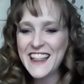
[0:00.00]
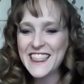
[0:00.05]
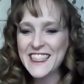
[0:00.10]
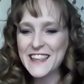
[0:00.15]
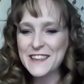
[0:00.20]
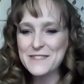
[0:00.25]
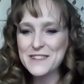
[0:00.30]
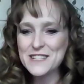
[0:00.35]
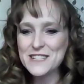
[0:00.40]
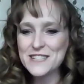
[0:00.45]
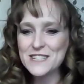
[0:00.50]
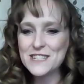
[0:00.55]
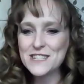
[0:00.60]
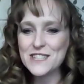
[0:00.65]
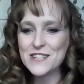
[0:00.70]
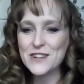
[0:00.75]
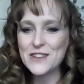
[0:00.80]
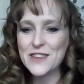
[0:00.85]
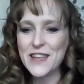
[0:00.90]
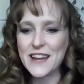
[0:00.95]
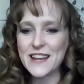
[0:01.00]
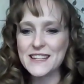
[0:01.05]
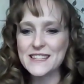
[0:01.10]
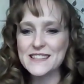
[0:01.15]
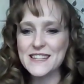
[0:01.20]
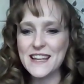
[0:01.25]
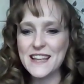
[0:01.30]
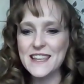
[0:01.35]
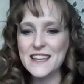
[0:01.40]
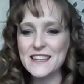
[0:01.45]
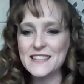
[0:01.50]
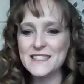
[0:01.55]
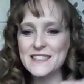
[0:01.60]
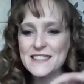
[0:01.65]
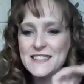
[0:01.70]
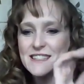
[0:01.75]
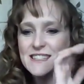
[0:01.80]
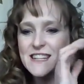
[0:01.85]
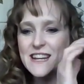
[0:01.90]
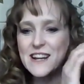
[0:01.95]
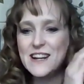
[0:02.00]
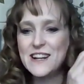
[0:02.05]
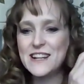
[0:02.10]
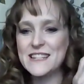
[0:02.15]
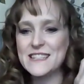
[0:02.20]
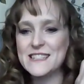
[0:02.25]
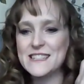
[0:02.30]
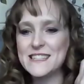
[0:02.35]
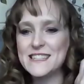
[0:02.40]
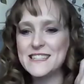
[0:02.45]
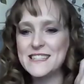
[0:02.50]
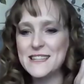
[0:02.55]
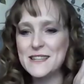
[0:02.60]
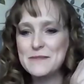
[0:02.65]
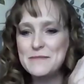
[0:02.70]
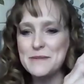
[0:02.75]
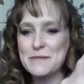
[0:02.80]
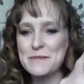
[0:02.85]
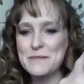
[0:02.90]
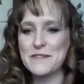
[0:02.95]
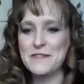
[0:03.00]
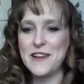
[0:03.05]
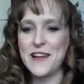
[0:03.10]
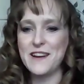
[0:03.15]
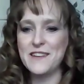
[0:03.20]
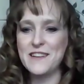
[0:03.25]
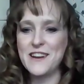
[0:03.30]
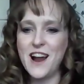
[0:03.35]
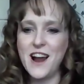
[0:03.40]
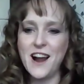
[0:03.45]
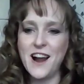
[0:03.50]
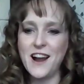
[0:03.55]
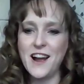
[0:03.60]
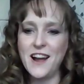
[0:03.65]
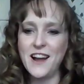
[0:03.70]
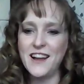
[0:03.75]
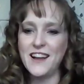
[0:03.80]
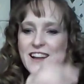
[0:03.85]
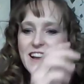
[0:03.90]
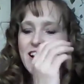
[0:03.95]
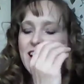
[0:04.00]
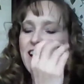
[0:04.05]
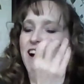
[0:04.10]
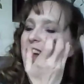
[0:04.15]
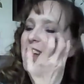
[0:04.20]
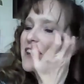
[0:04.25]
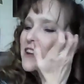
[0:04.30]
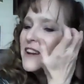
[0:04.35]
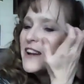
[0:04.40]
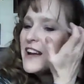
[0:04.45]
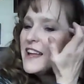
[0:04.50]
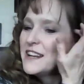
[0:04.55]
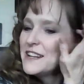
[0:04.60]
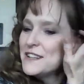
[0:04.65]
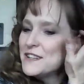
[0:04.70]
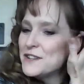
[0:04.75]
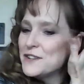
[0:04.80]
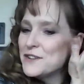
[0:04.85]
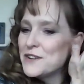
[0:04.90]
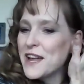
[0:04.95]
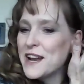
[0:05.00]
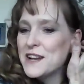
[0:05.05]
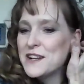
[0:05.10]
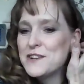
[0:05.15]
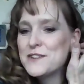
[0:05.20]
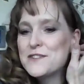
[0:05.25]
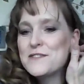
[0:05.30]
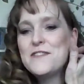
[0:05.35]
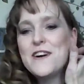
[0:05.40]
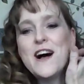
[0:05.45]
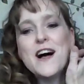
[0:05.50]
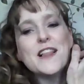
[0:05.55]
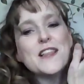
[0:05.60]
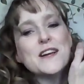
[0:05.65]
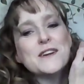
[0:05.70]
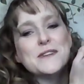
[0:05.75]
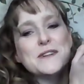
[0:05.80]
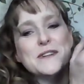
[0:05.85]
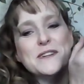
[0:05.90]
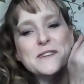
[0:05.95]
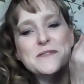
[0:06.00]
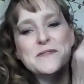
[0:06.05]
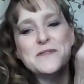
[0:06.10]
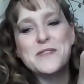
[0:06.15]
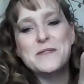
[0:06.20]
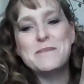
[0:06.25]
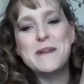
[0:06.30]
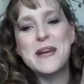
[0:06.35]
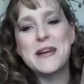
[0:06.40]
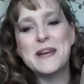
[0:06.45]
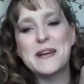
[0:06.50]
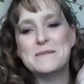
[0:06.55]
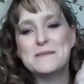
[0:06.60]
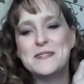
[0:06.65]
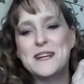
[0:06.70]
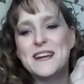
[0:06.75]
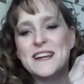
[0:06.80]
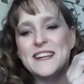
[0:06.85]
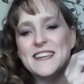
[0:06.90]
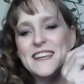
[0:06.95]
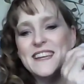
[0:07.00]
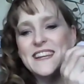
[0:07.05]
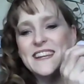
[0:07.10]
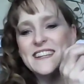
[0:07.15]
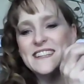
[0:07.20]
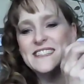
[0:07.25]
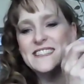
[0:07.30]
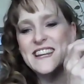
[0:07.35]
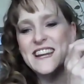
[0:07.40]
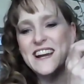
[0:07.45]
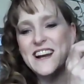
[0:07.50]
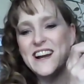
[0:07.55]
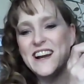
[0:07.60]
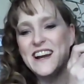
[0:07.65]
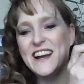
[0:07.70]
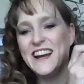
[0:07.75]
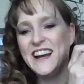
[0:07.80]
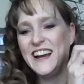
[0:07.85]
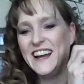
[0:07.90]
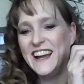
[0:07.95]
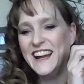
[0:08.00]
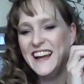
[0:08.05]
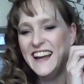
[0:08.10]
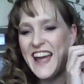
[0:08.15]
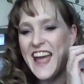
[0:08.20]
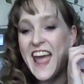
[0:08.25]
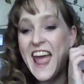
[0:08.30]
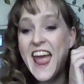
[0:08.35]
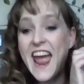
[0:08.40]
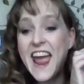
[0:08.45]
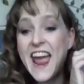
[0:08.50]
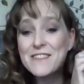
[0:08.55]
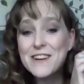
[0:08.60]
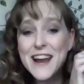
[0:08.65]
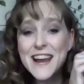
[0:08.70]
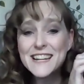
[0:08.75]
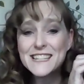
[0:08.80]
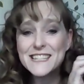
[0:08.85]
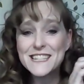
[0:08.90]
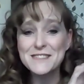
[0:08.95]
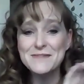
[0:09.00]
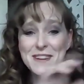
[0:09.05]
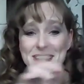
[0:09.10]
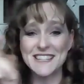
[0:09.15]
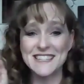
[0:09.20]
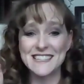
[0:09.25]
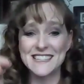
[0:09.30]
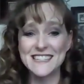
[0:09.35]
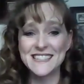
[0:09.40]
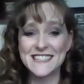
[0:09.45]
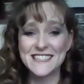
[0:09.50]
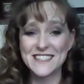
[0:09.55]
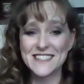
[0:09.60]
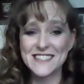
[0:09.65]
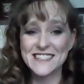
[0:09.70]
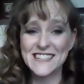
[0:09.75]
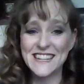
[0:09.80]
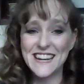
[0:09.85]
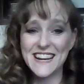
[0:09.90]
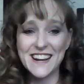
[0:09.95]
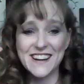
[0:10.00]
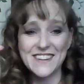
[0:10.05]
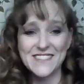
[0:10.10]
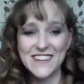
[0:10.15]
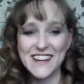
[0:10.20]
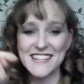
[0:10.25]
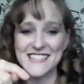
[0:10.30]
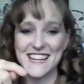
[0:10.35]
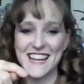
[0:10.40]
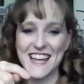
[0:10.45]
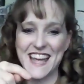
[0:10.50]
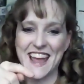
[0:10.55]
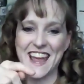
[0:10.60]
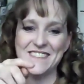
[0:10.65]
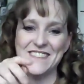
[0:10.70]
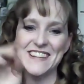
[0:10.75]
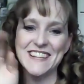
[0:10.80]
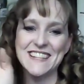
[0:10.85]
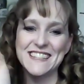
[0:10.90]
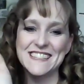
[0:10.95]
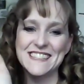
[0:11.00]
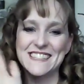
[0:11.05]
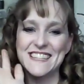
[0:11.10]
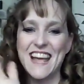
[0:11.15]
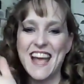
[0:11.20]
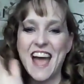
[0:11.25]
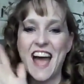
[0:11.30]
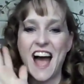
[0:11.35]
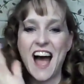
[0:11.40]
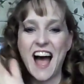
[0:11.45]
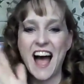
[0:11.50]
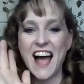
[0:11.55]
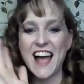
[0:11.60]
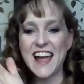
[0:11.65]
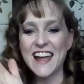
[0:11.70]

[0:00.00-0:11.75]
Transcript: Let me just show that because I think Tierra needs to see that people found her. You got a you got a new follower from Makeup Junkie, Tierra. Hey, Rachel, my sister's here. Rachel Havens.